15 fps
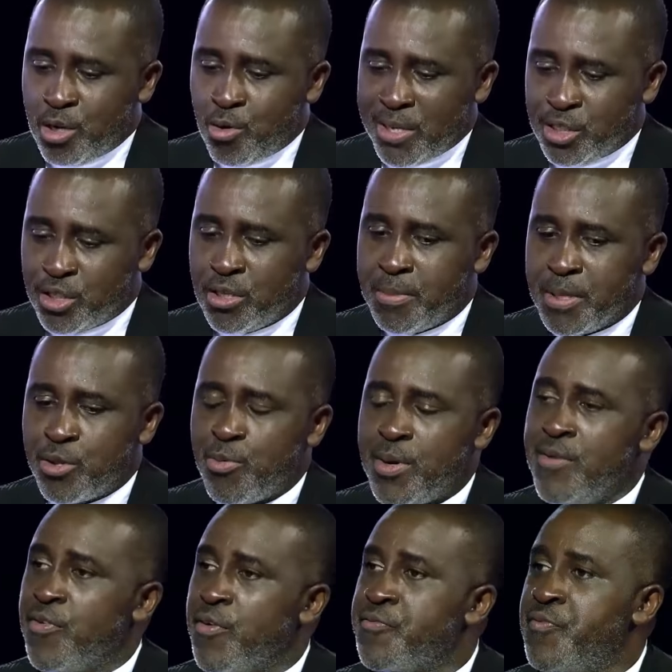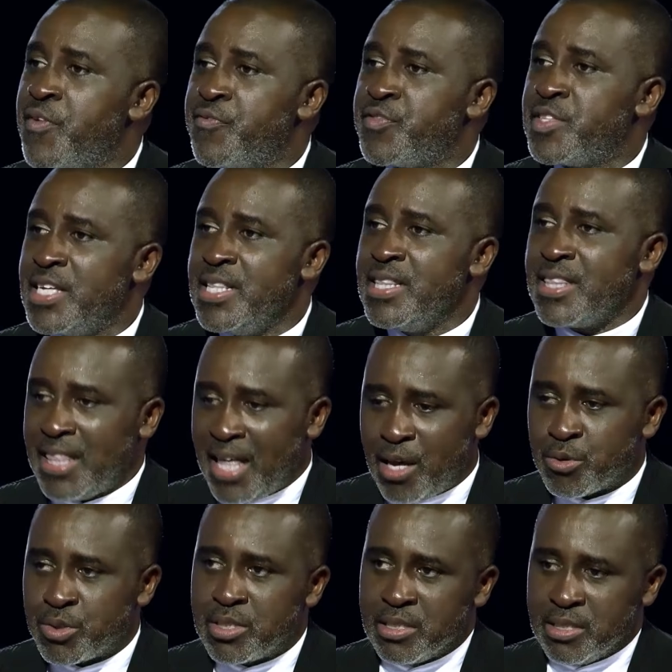question number three for
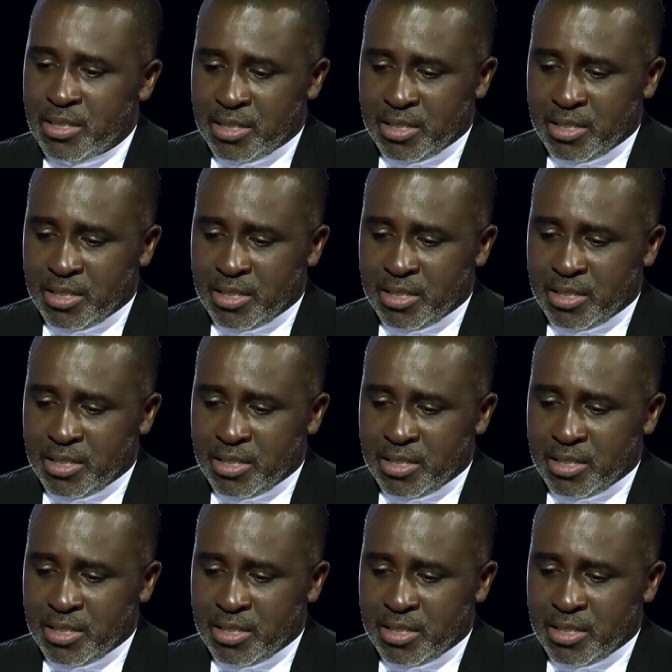15,000.